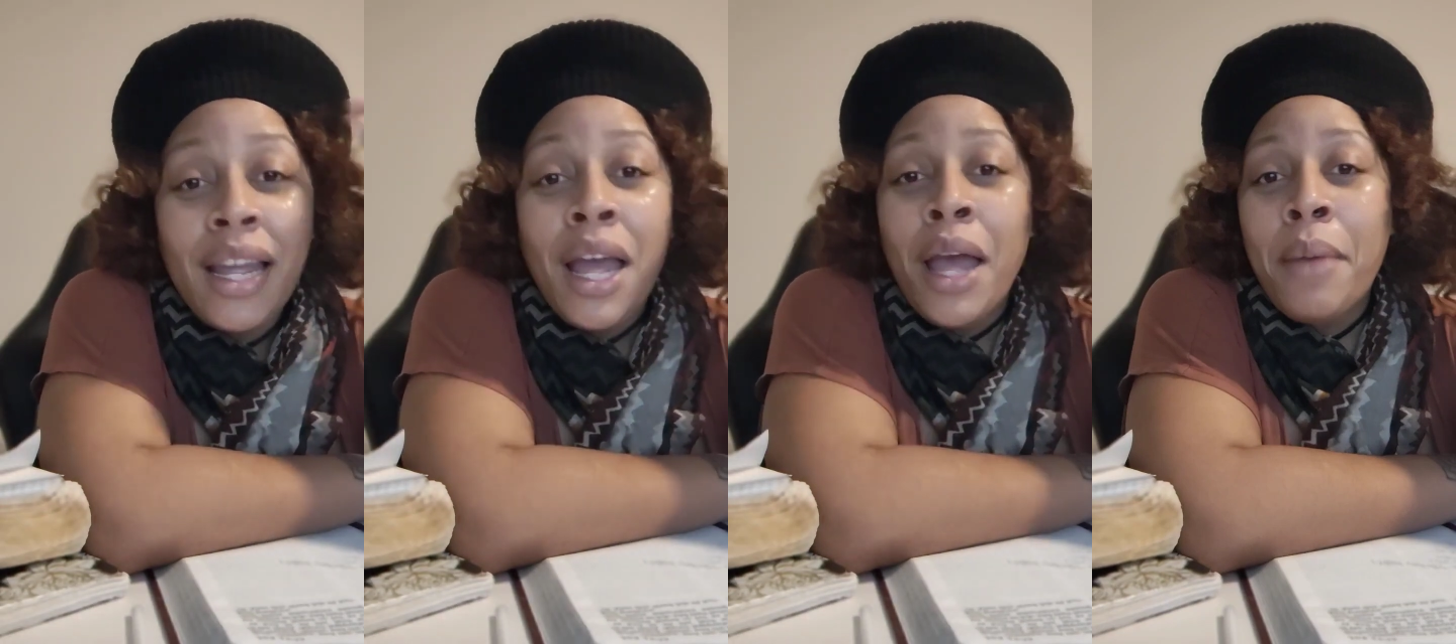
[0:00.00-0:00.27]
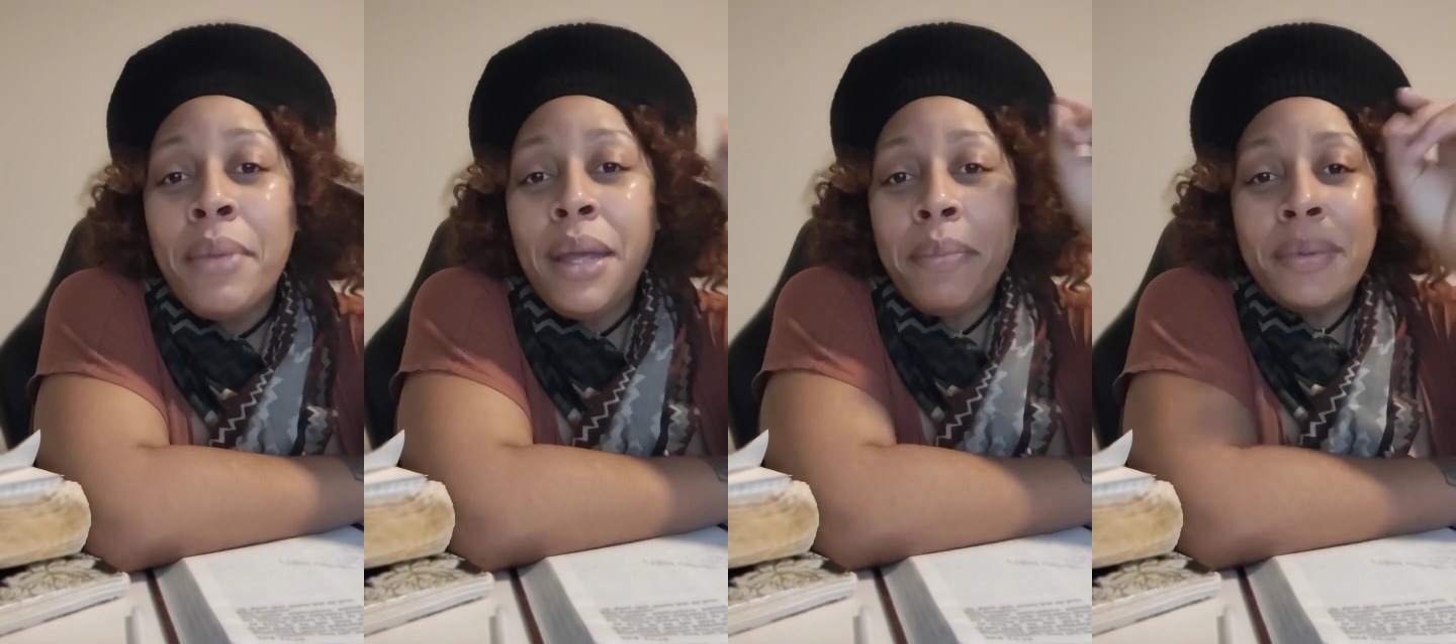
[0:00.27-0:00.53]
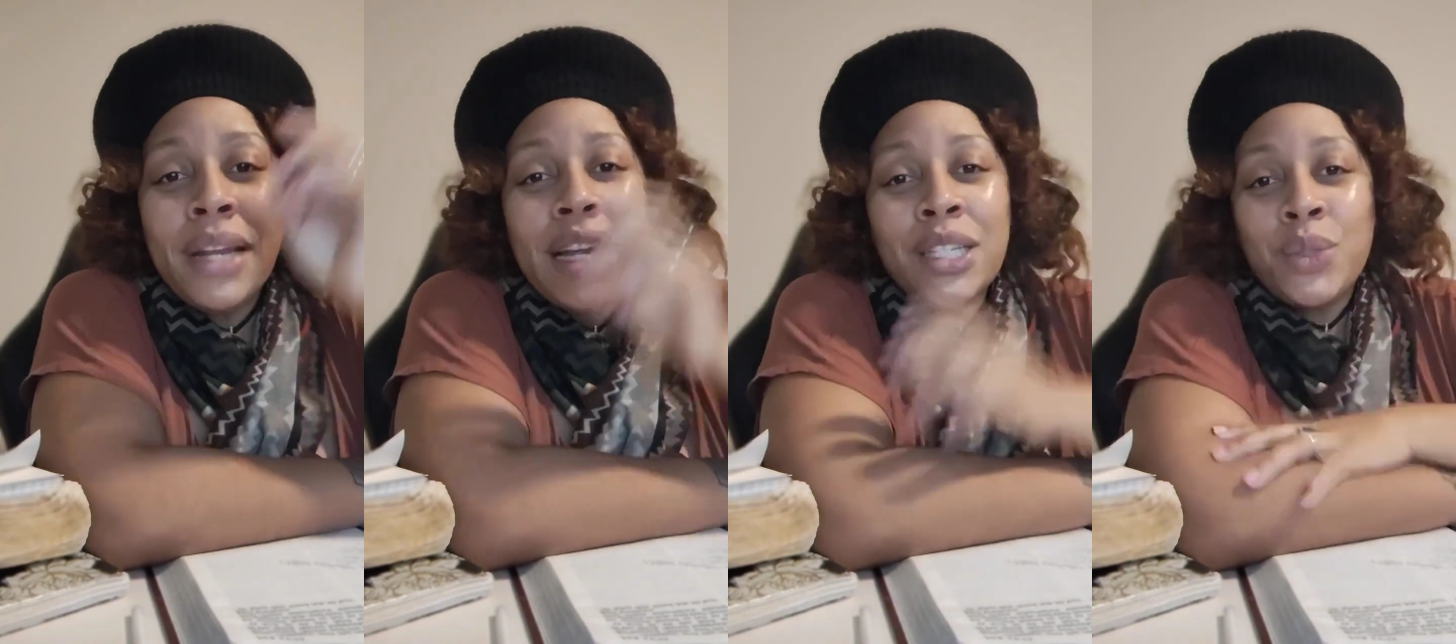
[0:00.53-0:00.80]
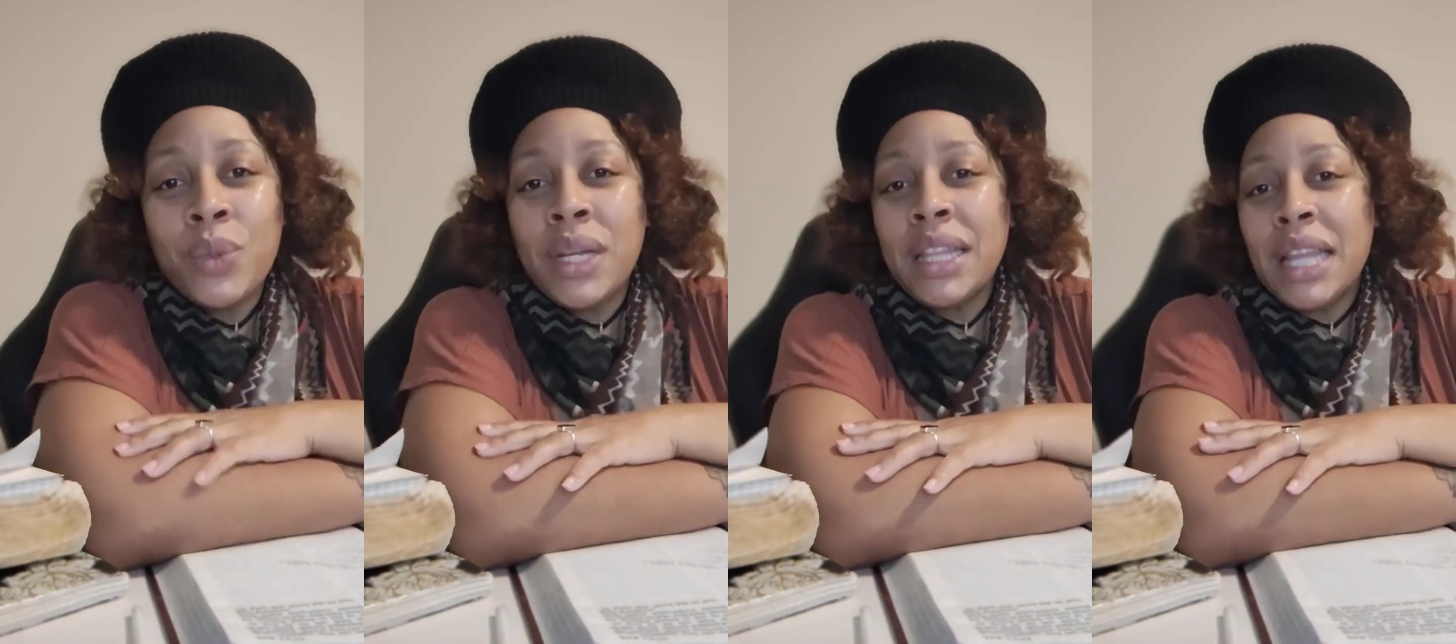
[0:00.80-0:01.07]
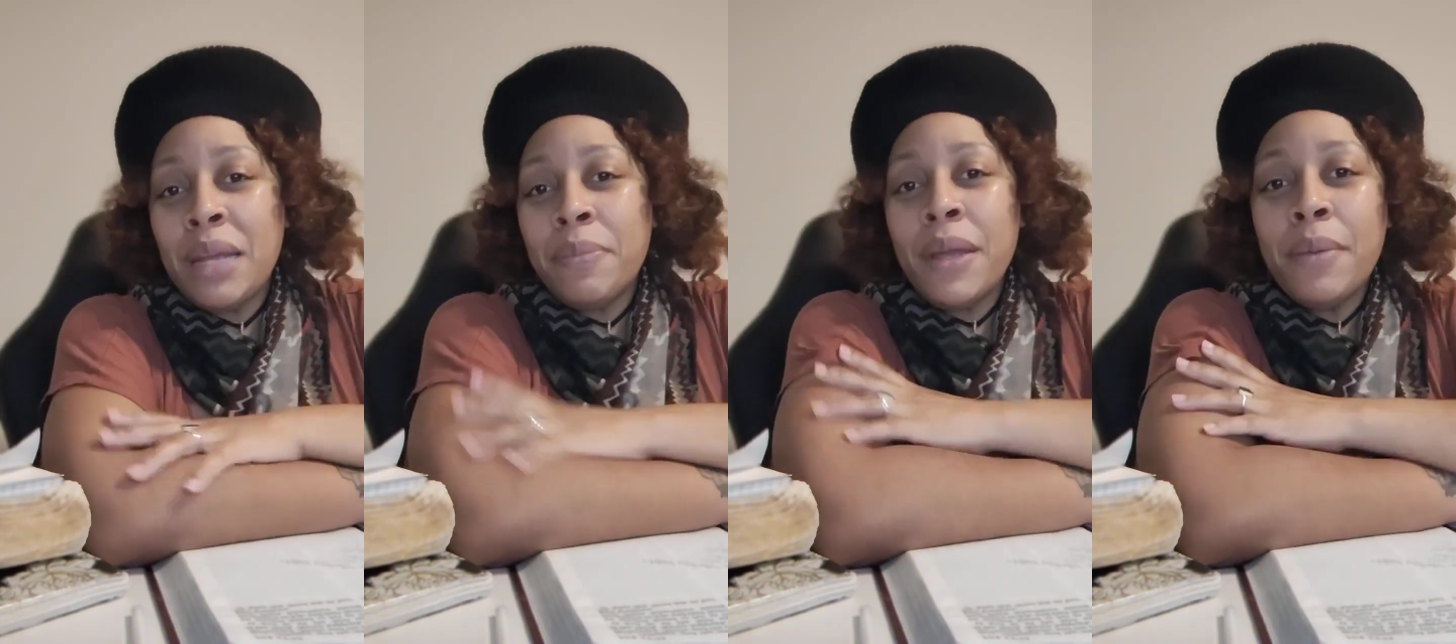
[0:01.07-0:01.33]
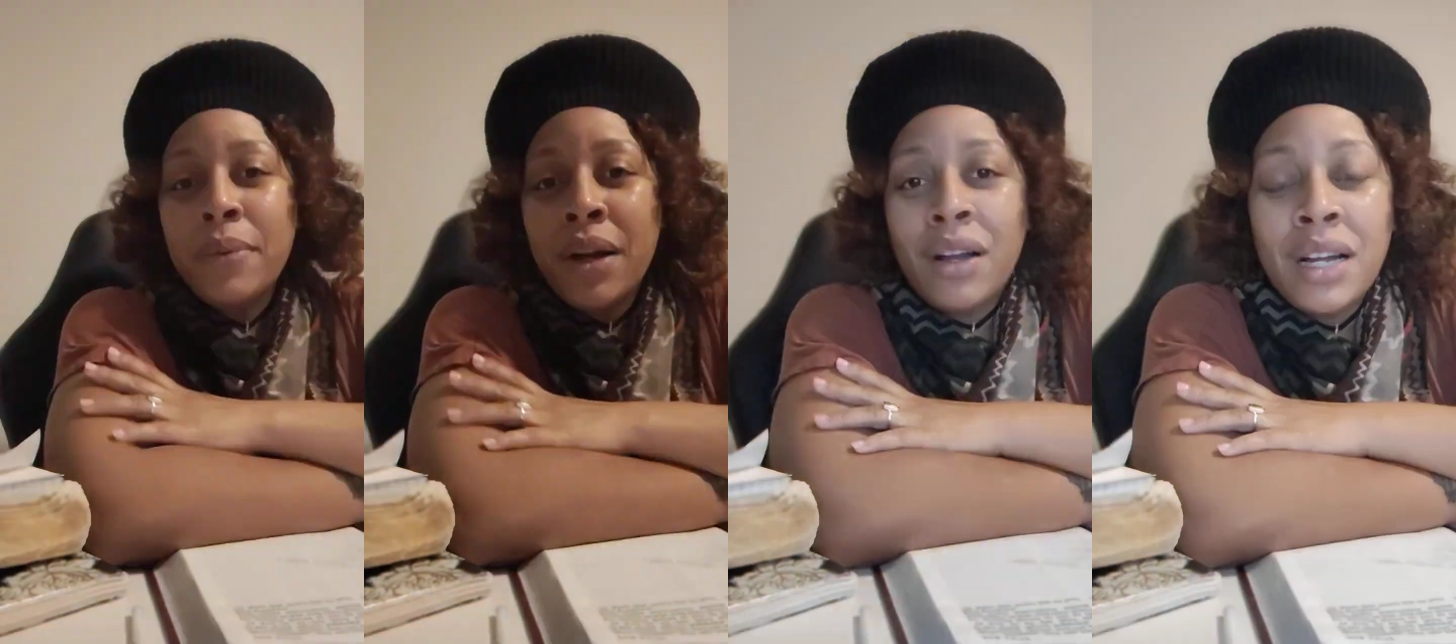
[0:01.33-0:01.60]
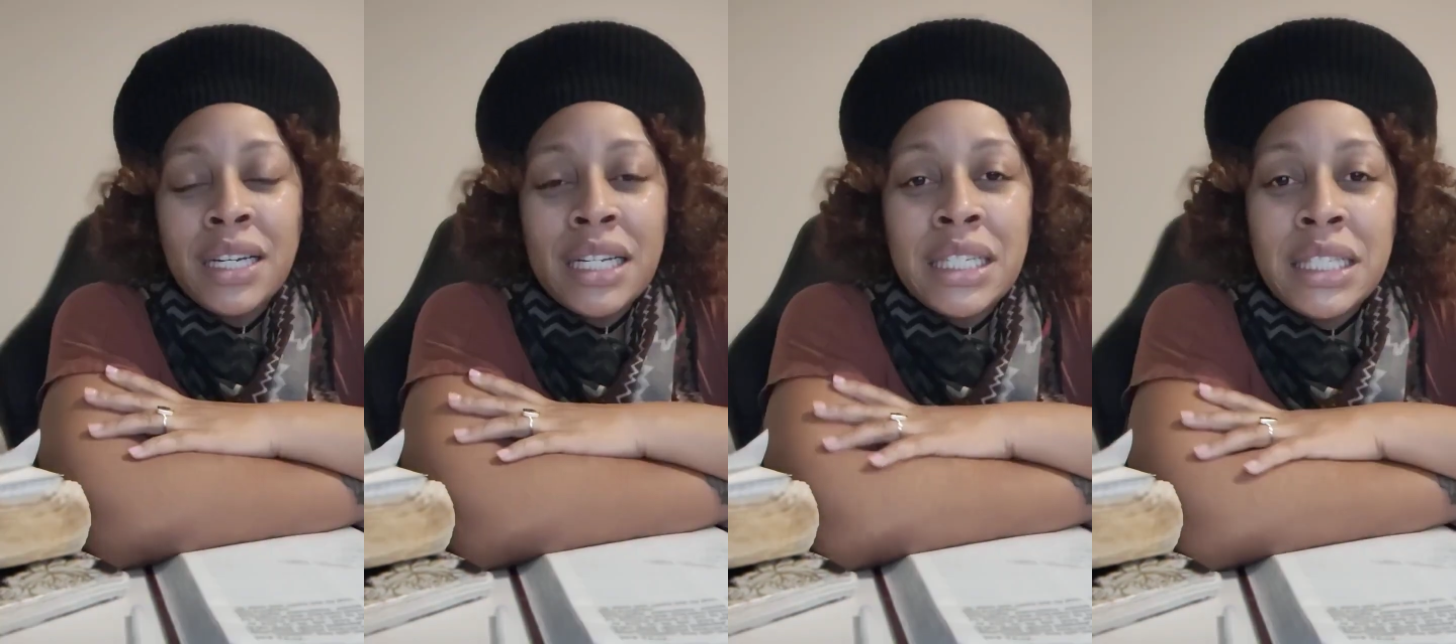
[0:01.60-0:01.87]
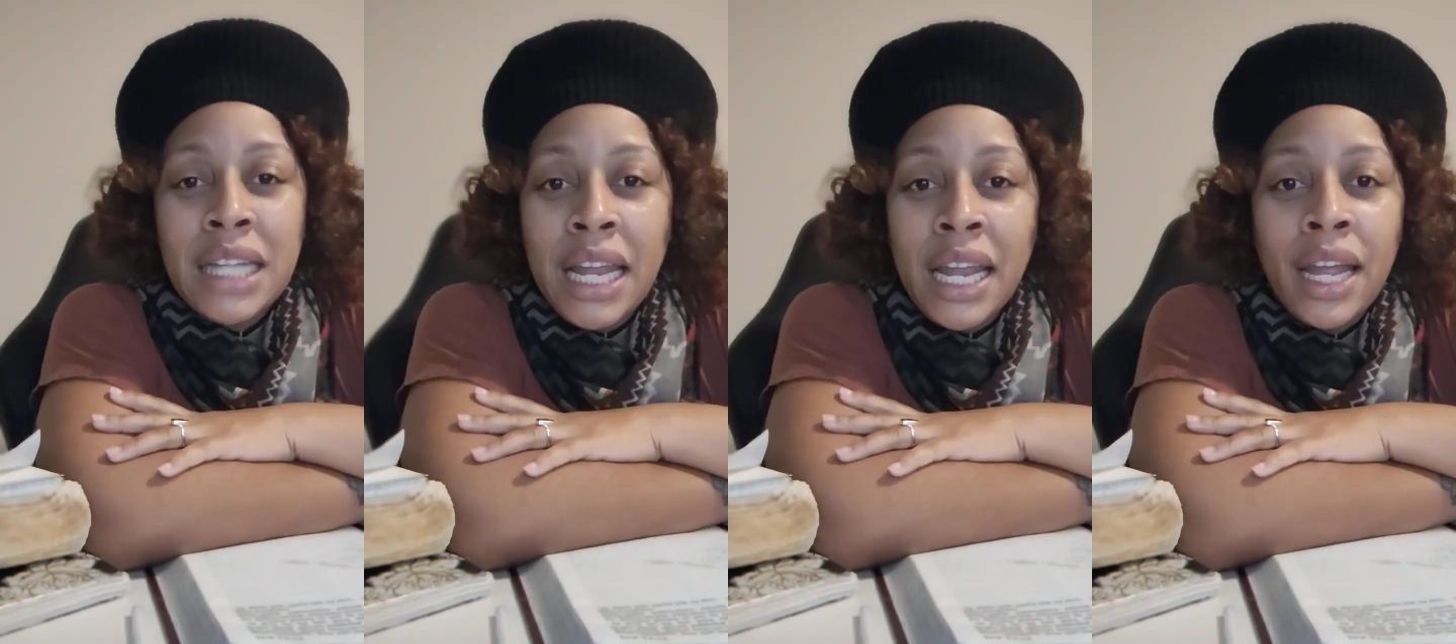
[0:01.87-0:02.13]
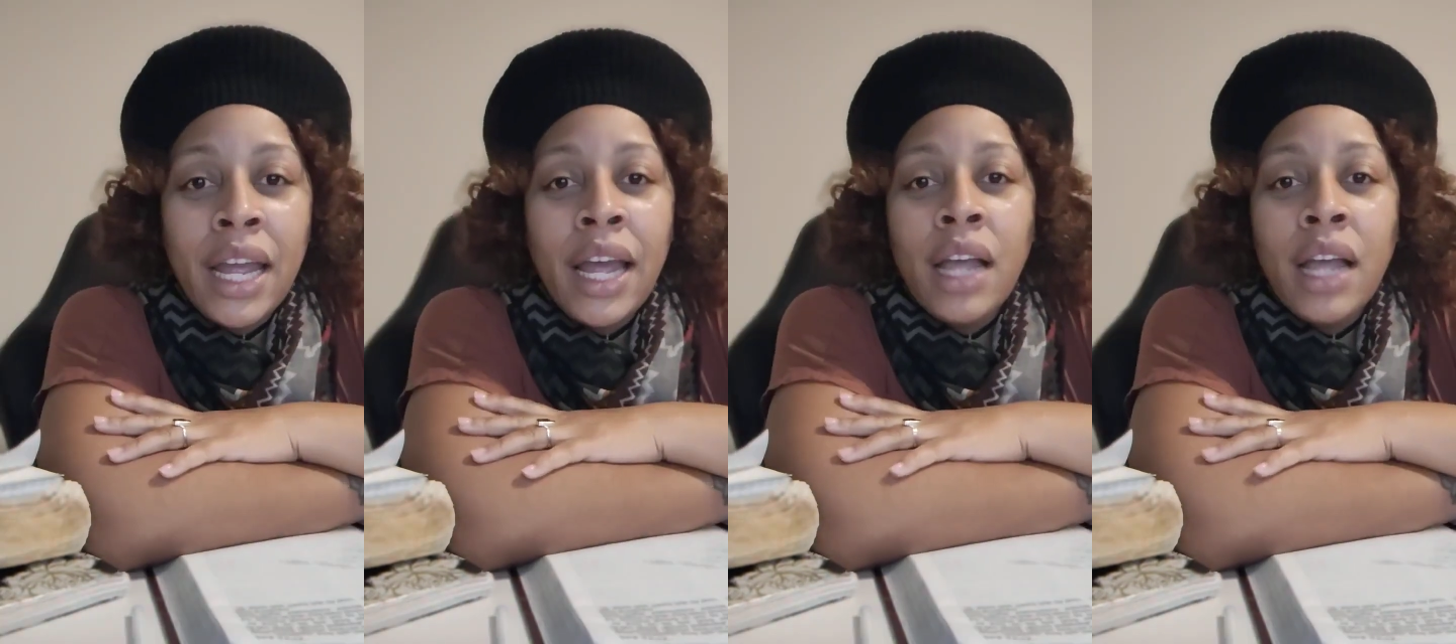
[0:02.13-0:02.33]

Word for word: People, that's one thing people don't understand.